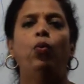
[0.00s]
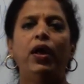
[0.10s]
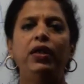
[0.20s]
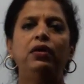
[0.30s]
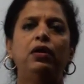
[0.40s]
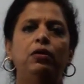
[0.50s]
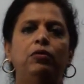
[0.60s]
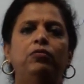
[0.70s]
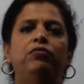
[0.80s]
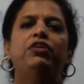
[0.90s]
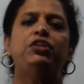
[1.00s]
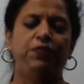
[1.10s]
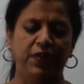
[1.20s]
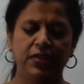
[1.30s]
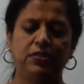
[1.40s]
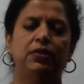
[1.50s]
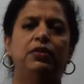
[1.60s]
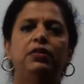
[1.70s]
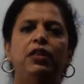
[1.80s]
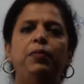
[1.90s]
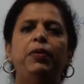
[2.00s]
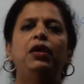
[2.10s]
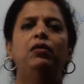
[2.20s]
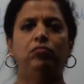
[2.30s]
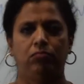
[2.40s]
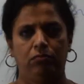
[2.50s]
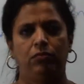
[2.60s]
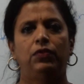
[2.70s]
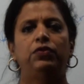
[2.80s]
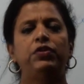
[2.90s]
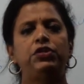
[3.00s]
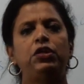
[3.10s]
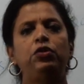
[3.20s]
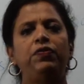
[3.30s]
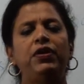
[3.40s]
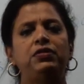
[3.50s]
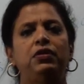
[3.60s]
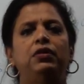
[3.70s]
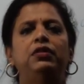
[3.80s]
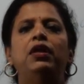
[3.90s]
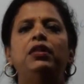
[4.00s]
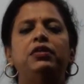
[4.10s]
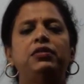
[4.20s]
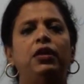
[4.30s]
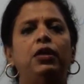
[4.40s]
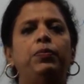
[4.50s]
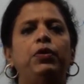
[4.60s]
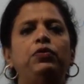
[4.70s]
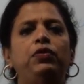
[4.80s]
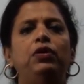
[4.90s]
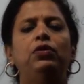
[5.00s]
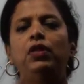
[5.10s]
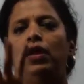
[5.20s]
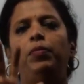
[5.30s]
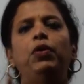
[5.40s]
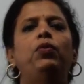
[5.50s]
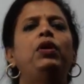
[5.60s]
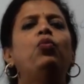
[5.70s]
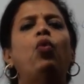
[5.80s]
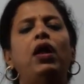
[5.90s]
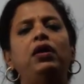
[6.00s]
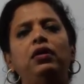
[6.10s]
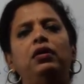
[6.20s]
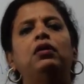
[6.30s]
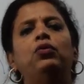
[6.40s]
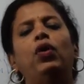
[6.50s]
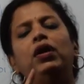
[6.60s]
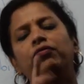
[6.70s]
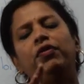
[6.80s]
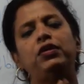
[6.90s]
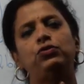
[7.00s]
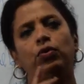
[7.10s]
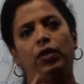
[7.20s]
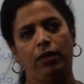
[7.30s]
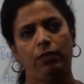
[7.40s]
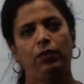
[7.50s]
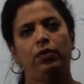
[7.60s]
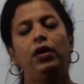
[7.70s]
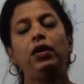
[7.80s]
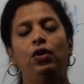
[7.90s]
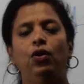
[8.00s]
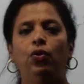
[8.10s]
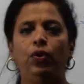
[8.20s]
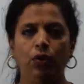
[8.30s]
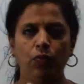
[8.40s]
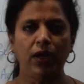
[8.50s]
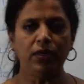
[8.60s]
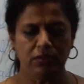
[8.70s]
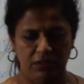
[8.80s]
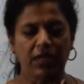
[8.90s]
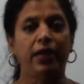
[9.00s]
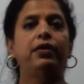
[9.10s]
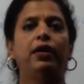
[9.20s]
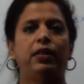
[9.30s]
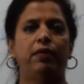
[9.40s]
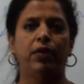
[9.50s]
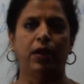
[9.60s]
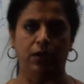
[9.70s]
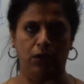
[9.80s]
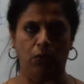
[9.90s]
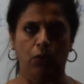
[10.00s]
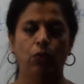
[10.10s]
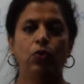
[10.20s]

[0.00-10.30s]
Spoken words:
1 year, first phase, there will be vegetative phase, then they start reproducing, there will be only 1 year, one phase only, right? Only one cycle they will undergo.